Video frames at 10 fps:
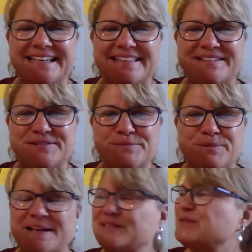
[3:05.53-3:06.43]
And there's
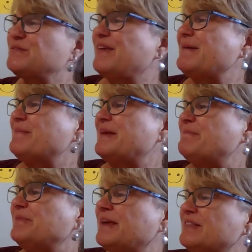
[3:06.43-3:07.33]
Bronto's family.
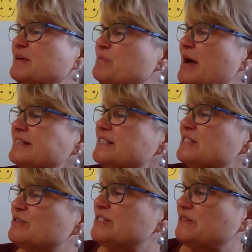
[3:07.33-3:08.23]
The
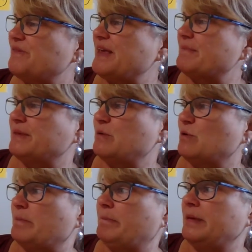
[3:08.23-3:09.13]
Brontosaurus family
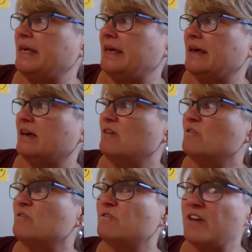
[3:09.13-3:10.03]
were big,
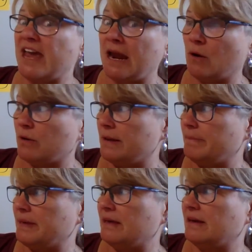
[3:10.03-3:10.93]
very
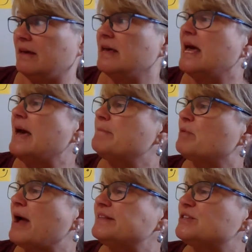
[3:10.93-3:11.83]
big. And
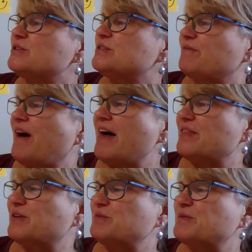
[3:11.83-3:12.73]
Bronto's
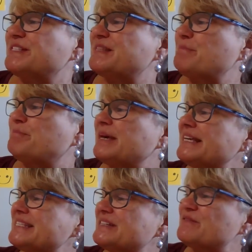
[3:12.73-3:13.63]
father was the
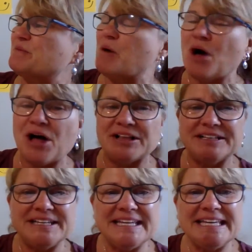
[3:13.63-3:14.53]
biggest of them all.
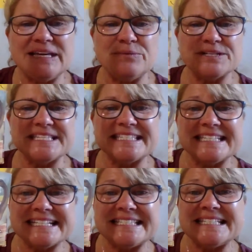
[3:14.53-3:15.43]
He was
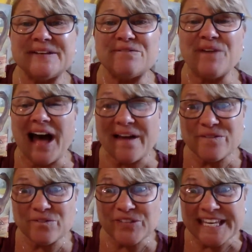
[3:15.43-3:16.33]
65
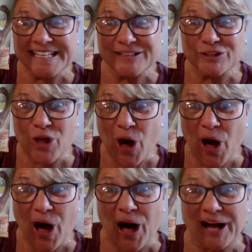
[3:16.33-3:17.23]
feet
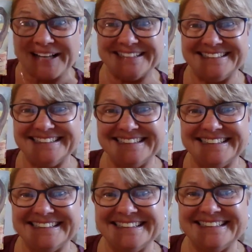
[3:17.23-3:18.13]
long.
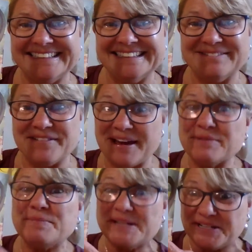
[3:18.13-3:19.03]
Well, that
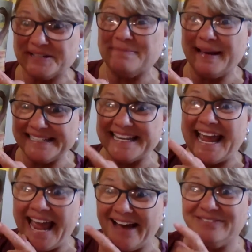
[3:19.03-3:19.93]
would be a good pet to
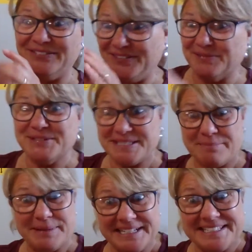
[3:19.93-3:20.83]
have if it was the
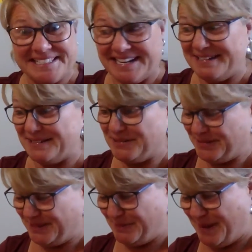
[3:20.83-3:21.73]
biggest
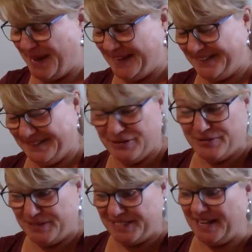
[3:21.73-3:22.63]
dinosaur's pet
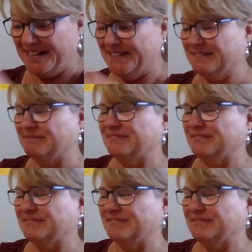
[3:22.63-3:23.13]
or son.